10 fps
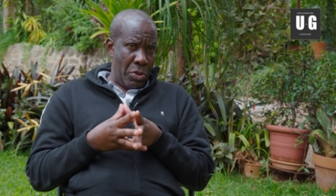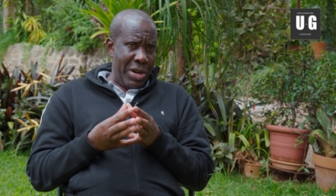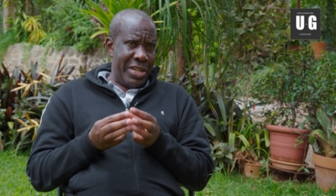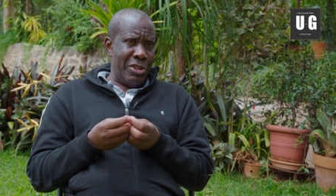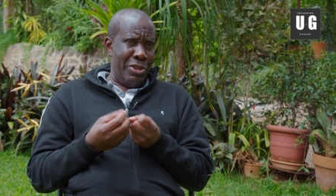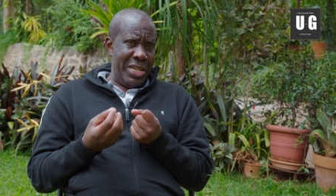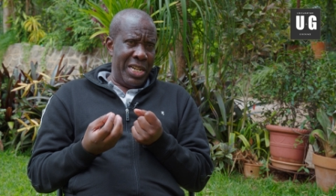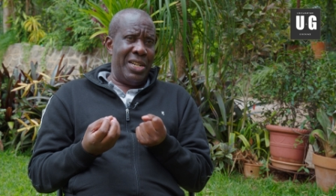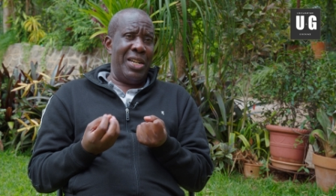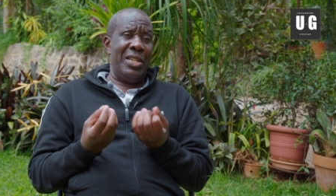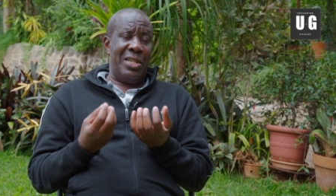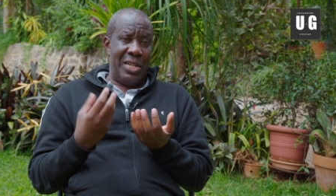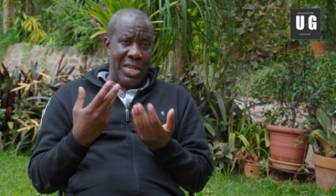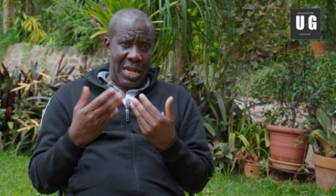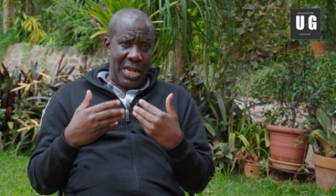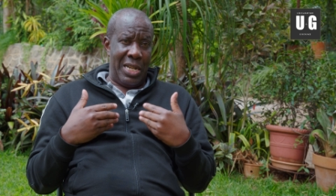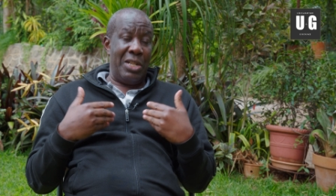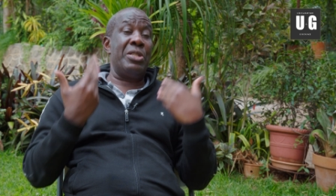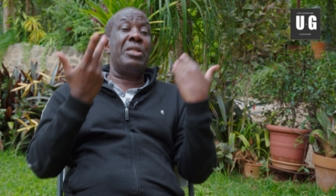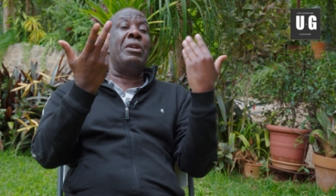White cell indicate
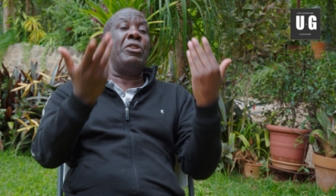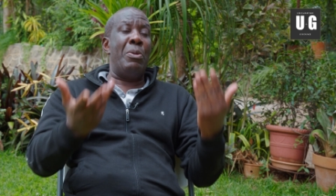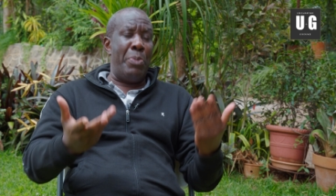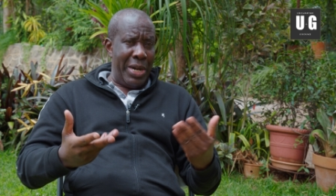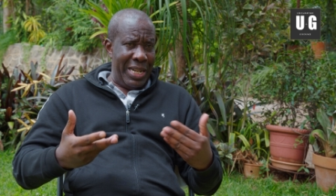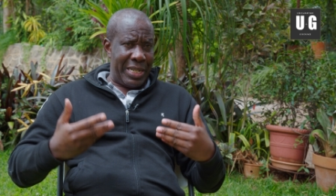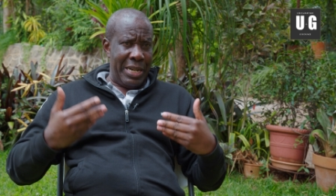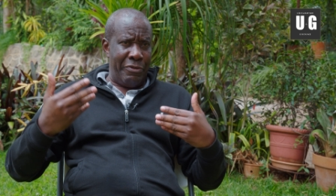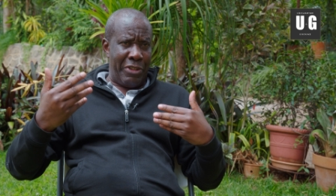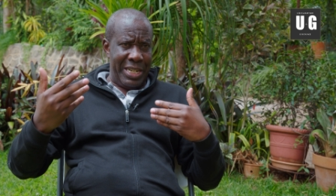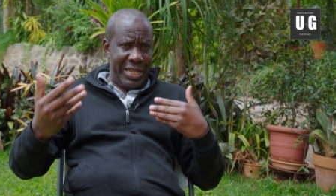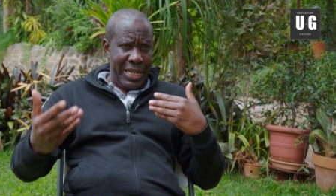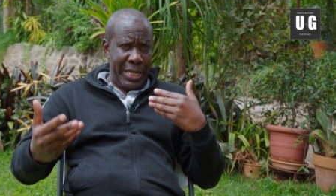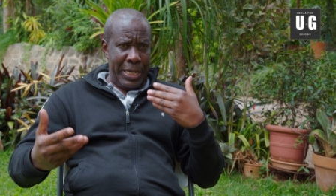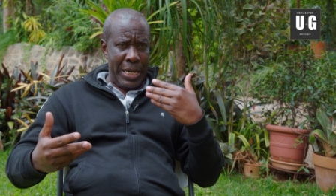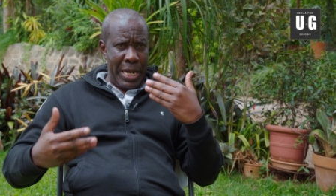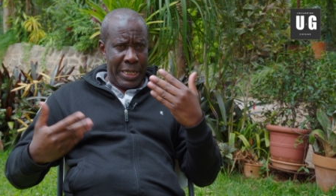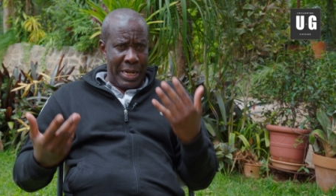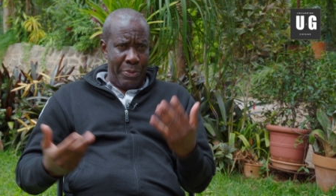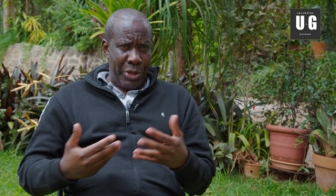that your body is fighting
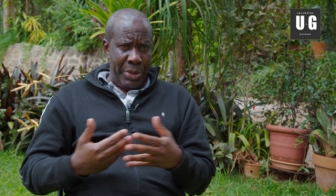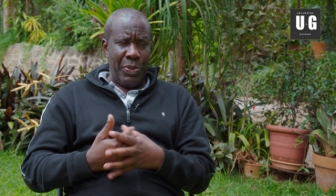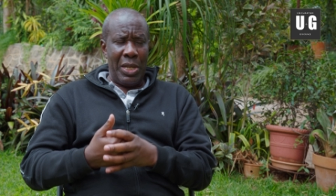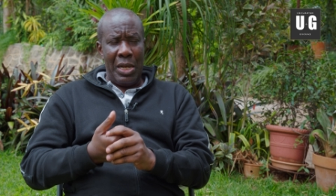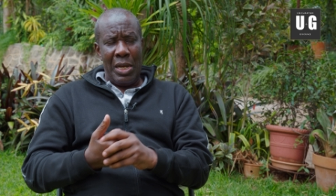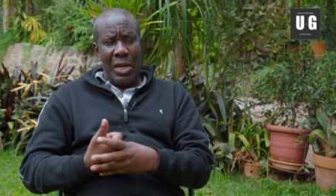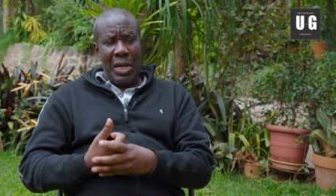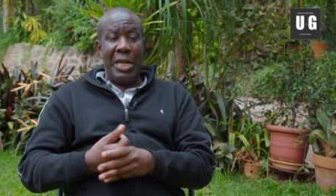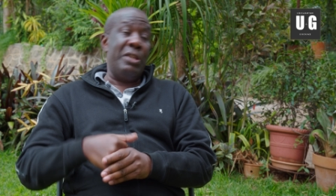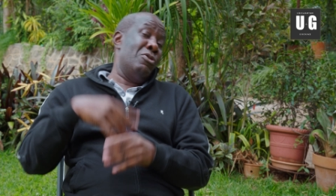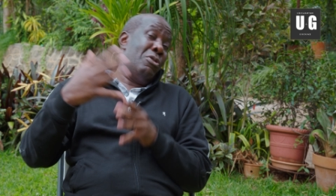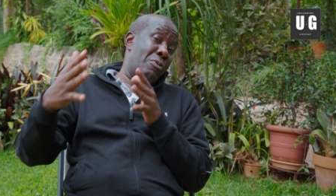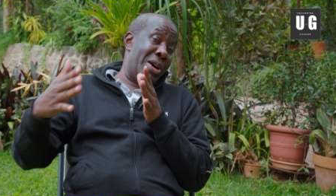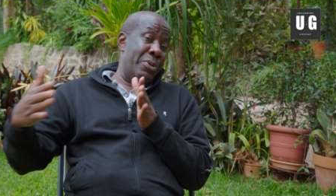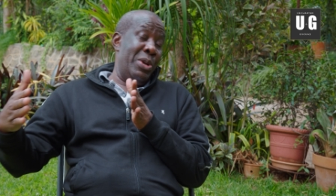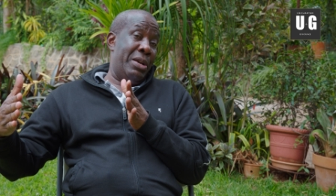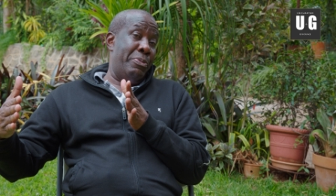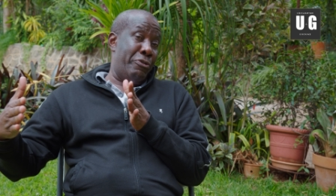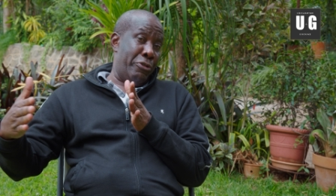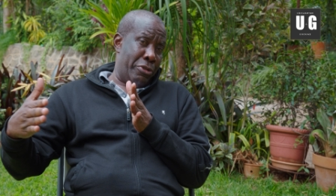something. And 1 week
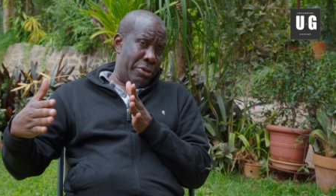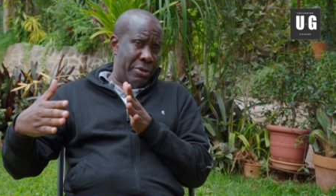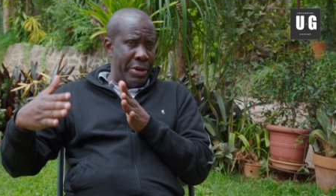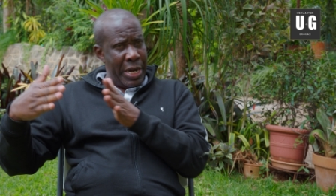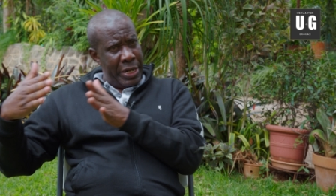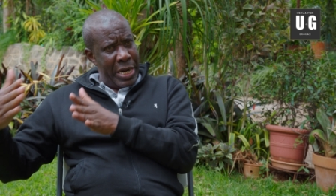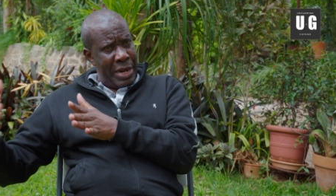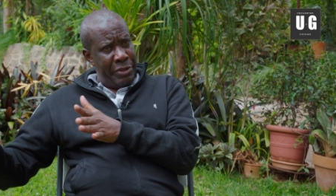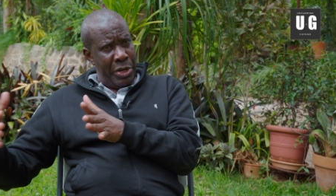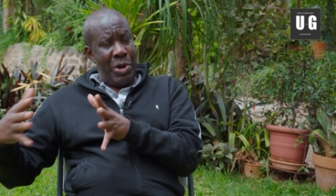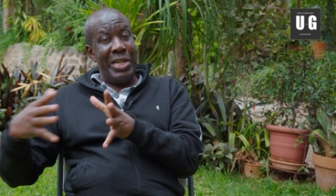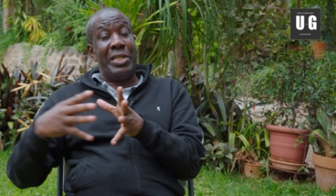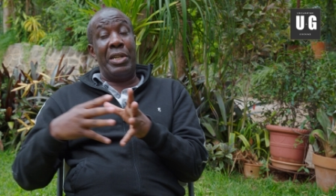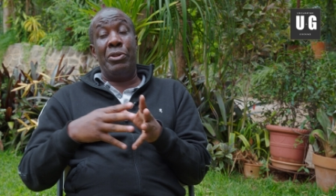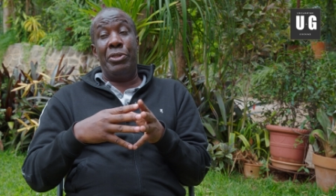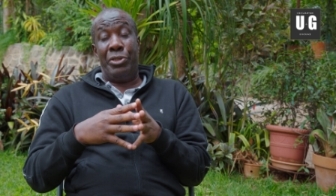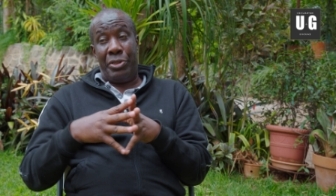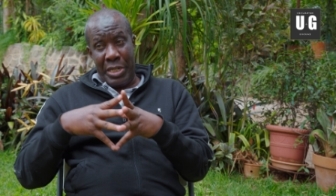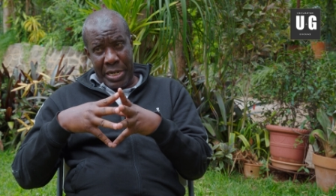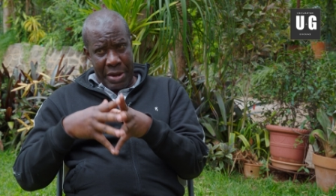before, I didn't have any white cells
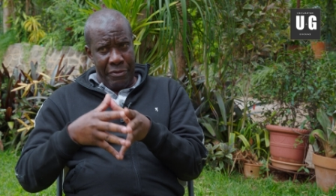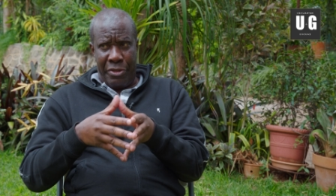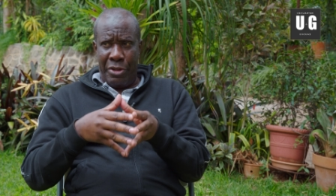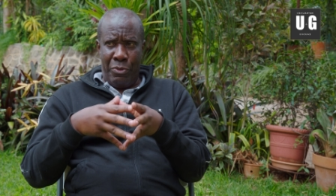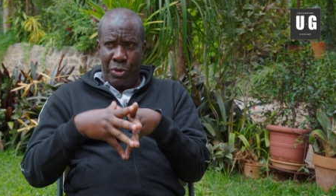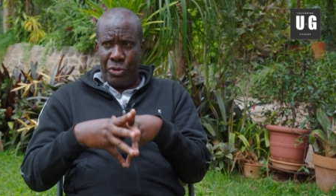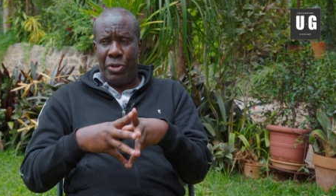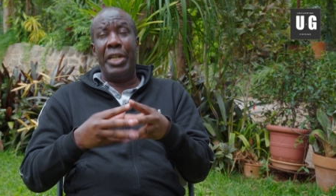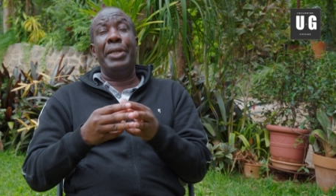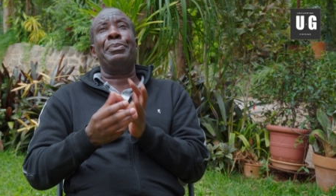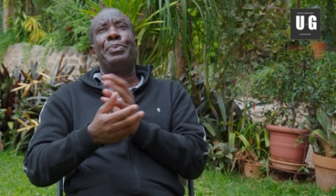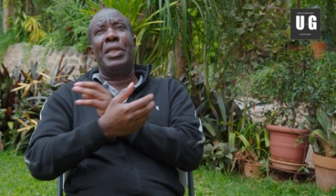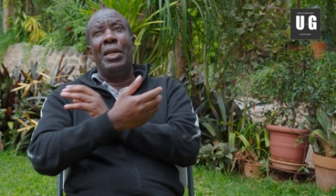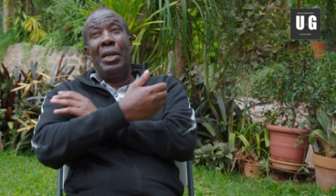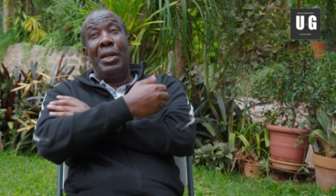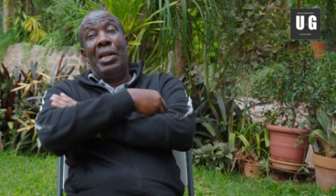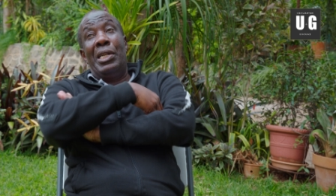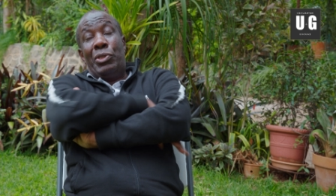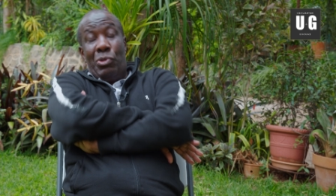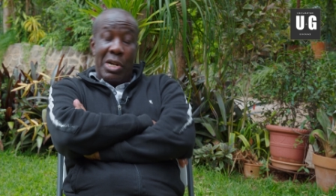and everything was okay.
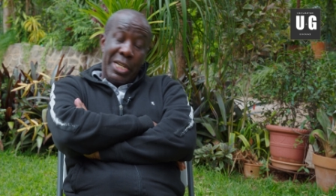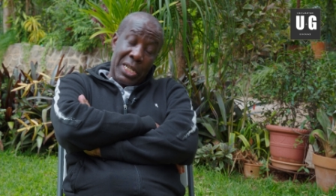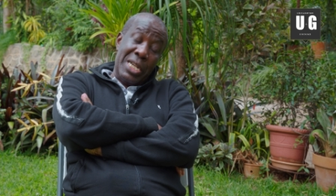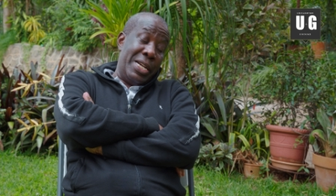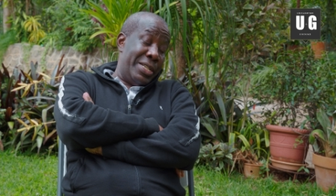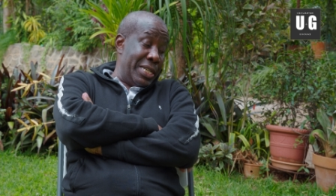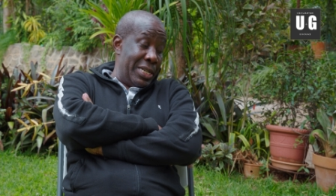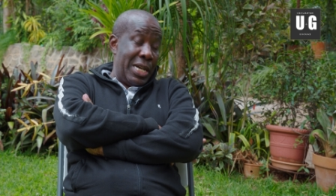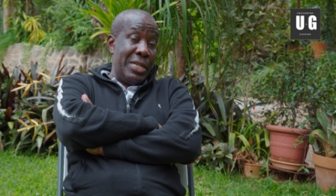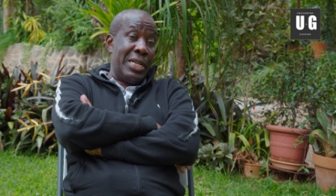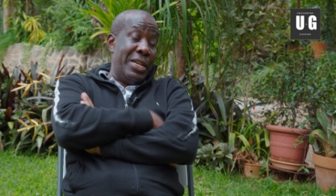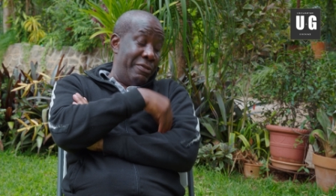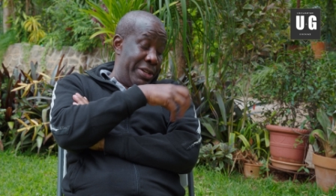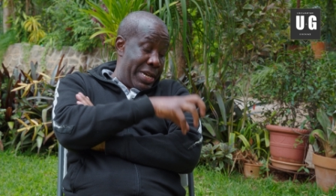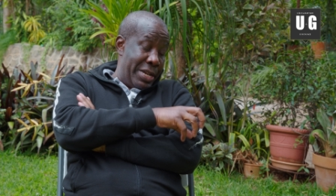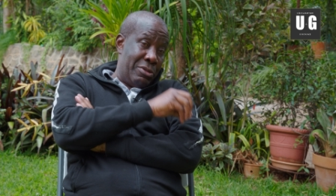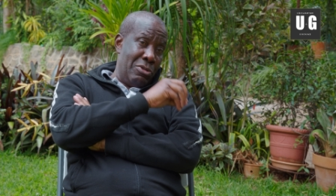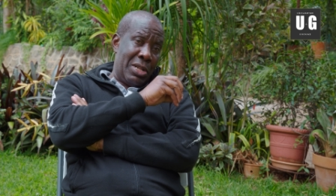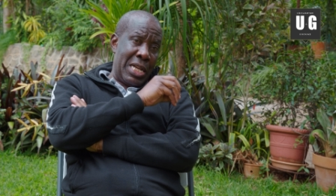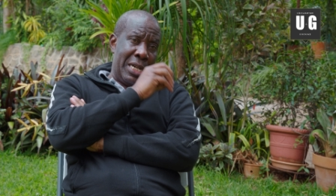So I said even that I
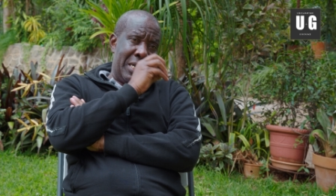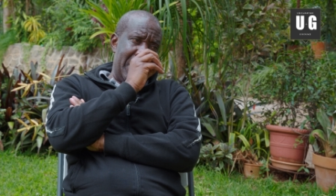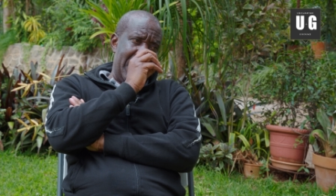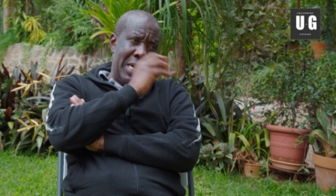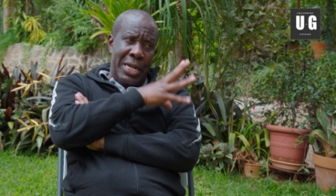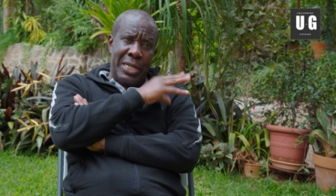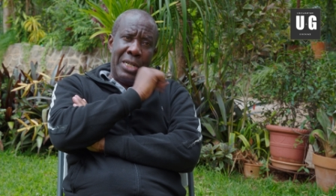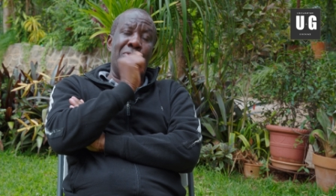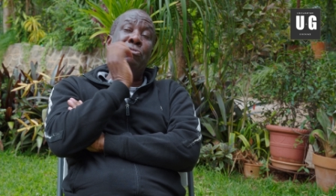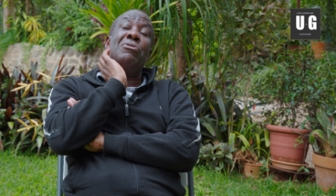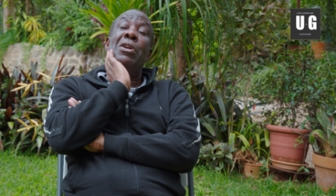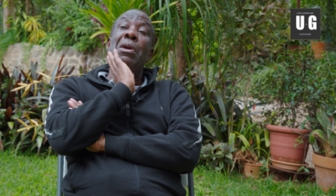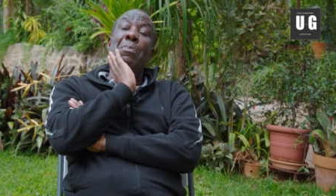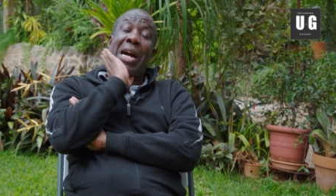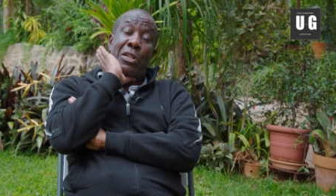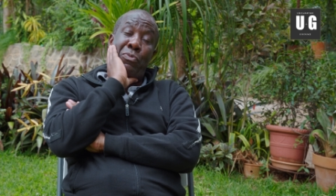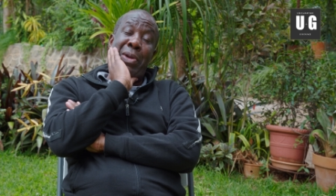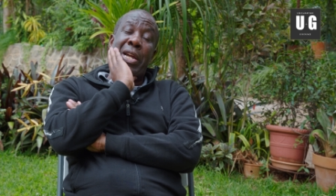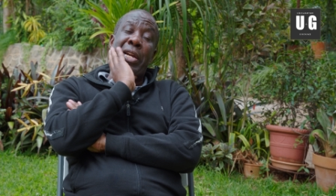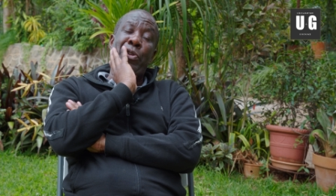took that, I sent back to
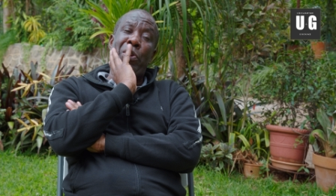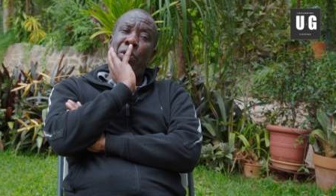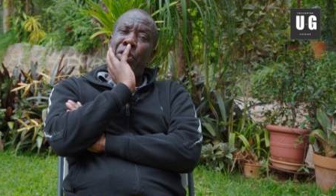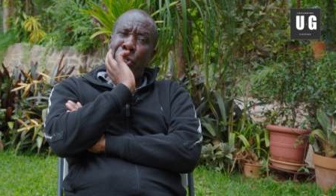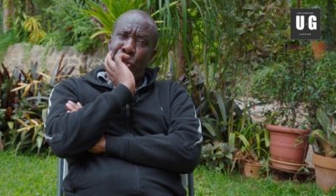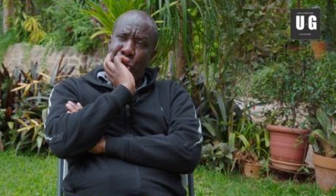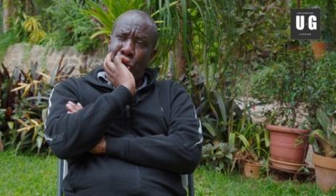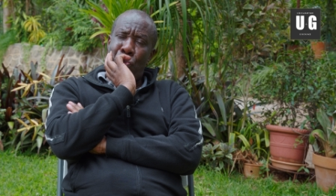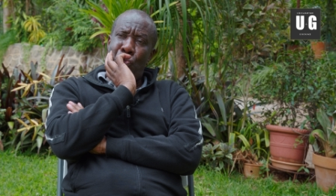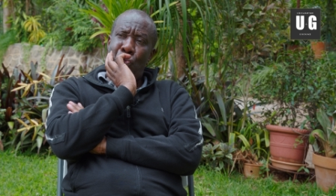my urologist.